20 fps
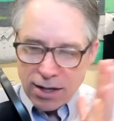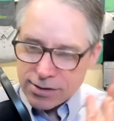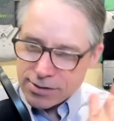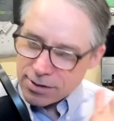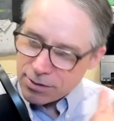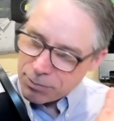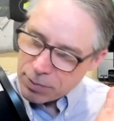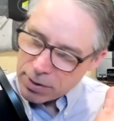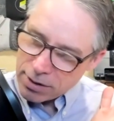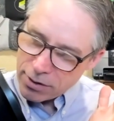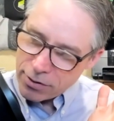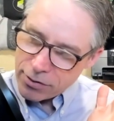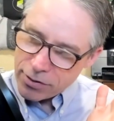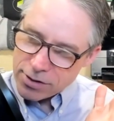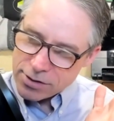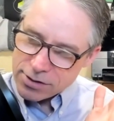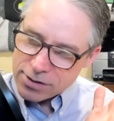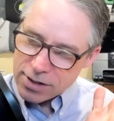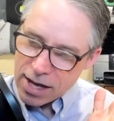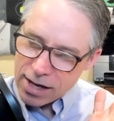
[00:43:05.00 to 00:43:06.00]
hits the pillow,
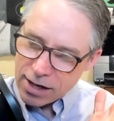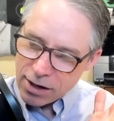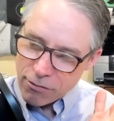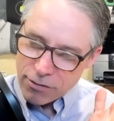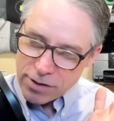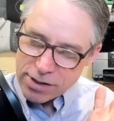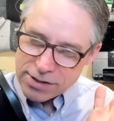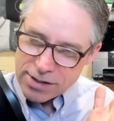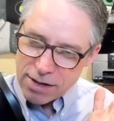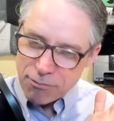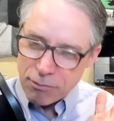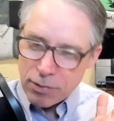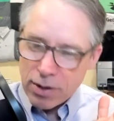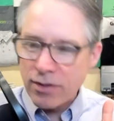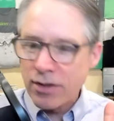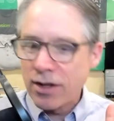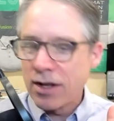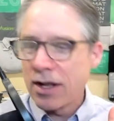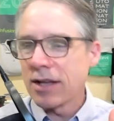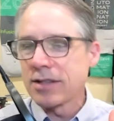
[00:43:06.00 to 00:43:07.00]
there's like a reset
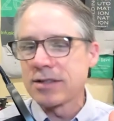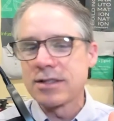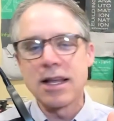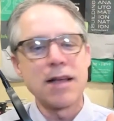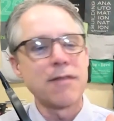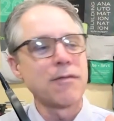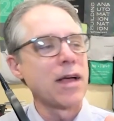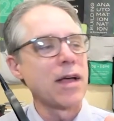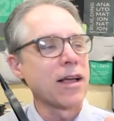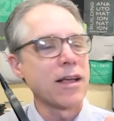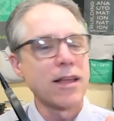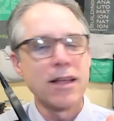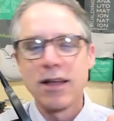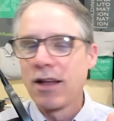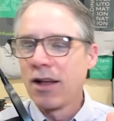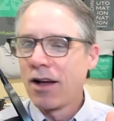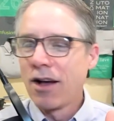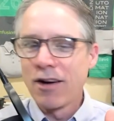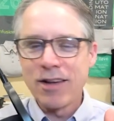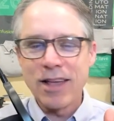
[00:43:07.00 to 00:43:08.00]
button. The next day I'm like,
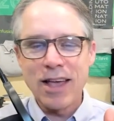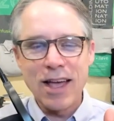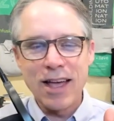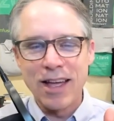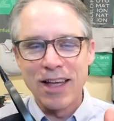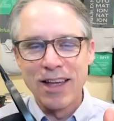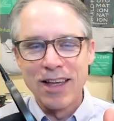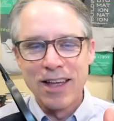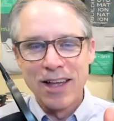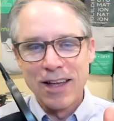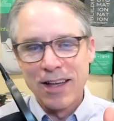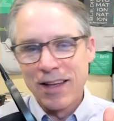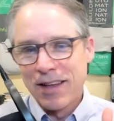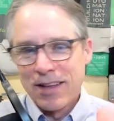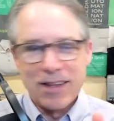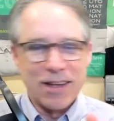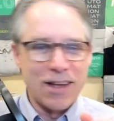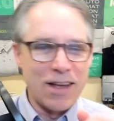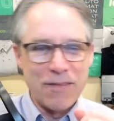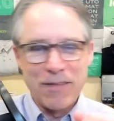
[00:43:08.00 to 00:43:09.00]
okay,
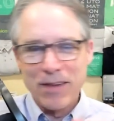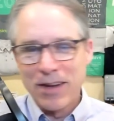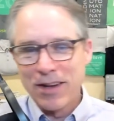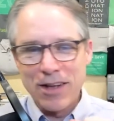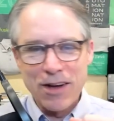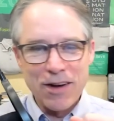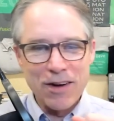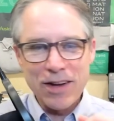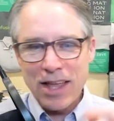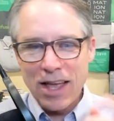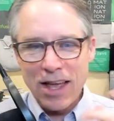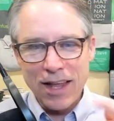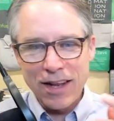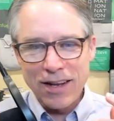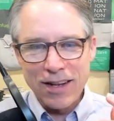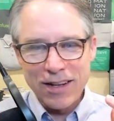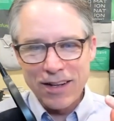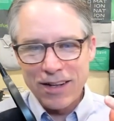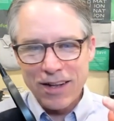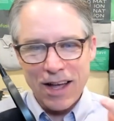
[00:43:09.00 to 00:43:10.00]
I'm going to go
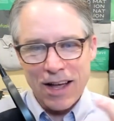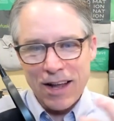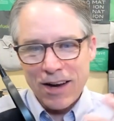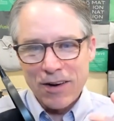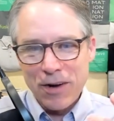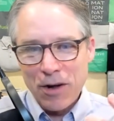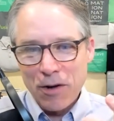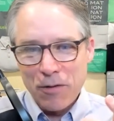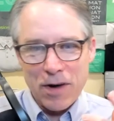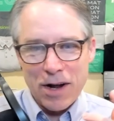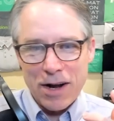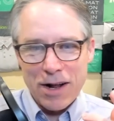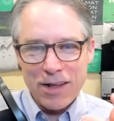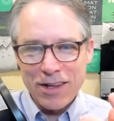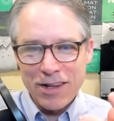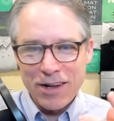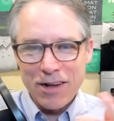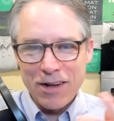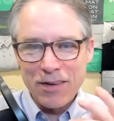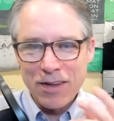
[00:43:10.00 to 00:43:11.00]
again. I don't know
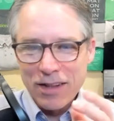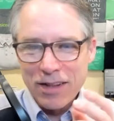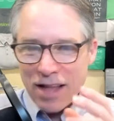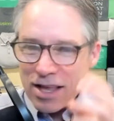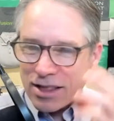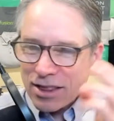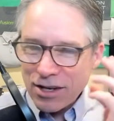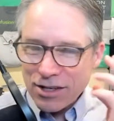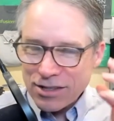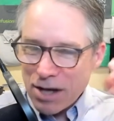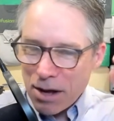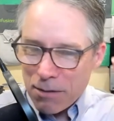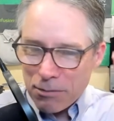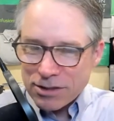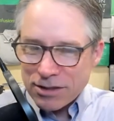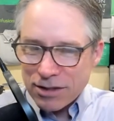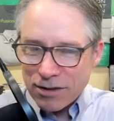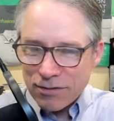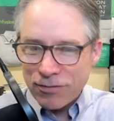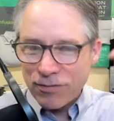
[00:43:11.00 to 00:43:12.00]
what, like there's
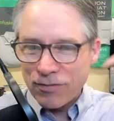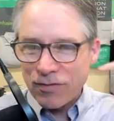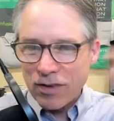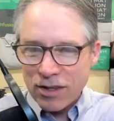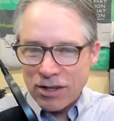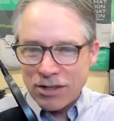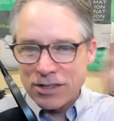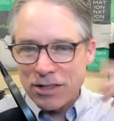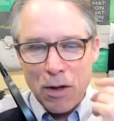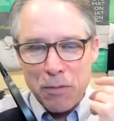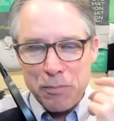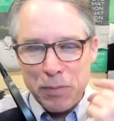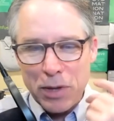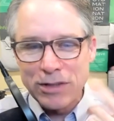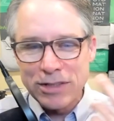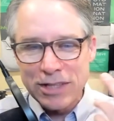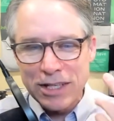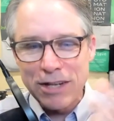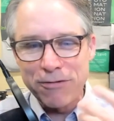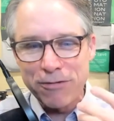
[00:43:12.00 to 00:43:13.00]
a
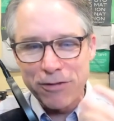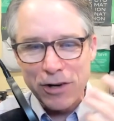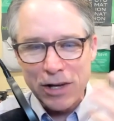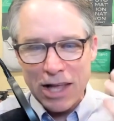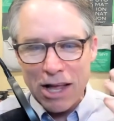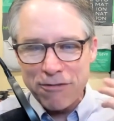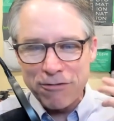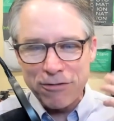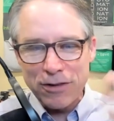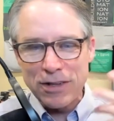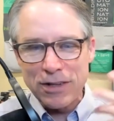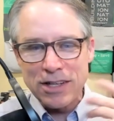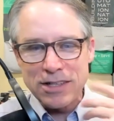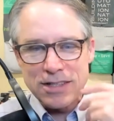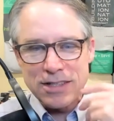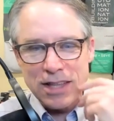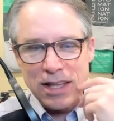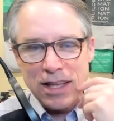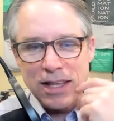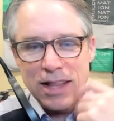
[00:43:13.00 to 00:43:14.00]
built-in forgetfulness
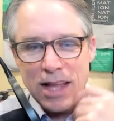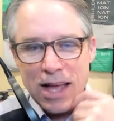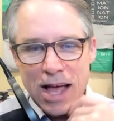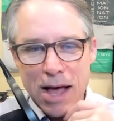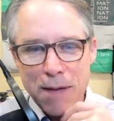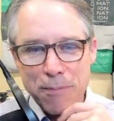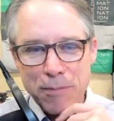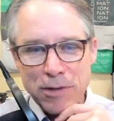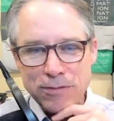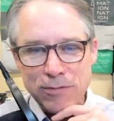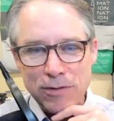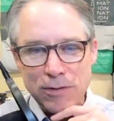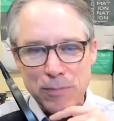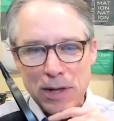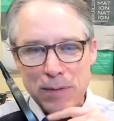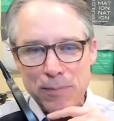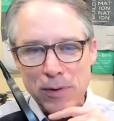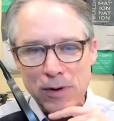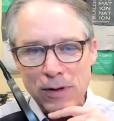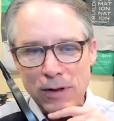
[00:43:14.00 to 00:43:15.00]
thing that happens with
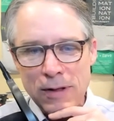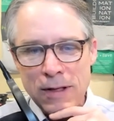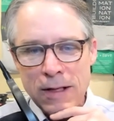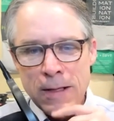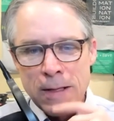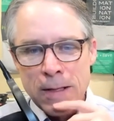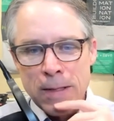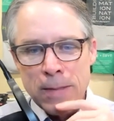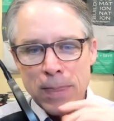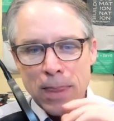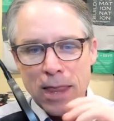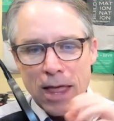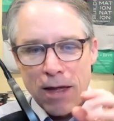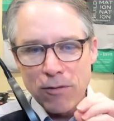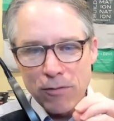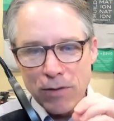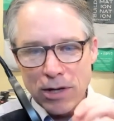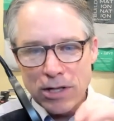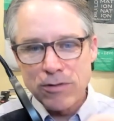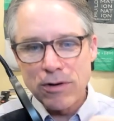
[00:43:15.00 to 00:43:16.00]
people,
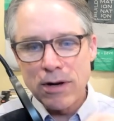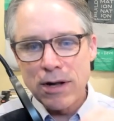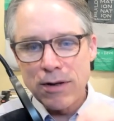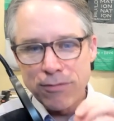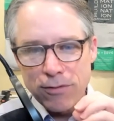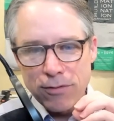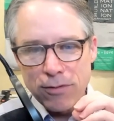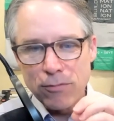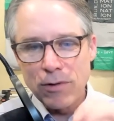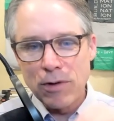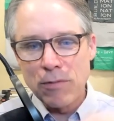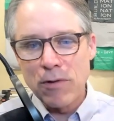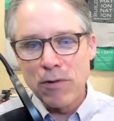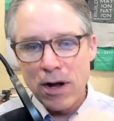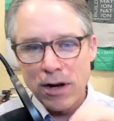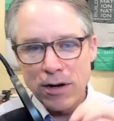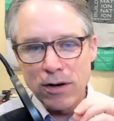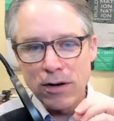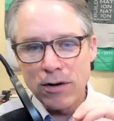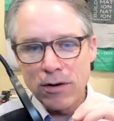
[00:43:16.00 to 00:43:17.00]
and we drift, we
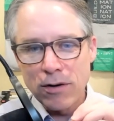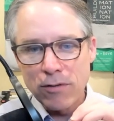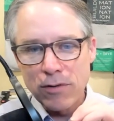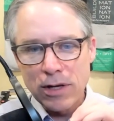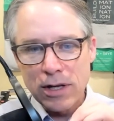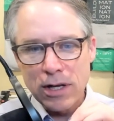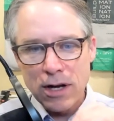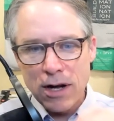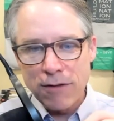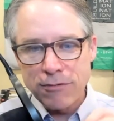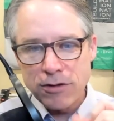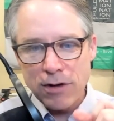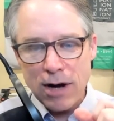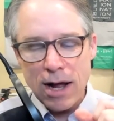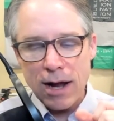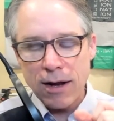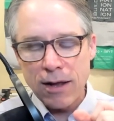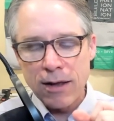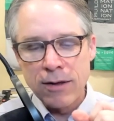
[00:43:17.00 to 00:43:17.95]
wander, we get off track.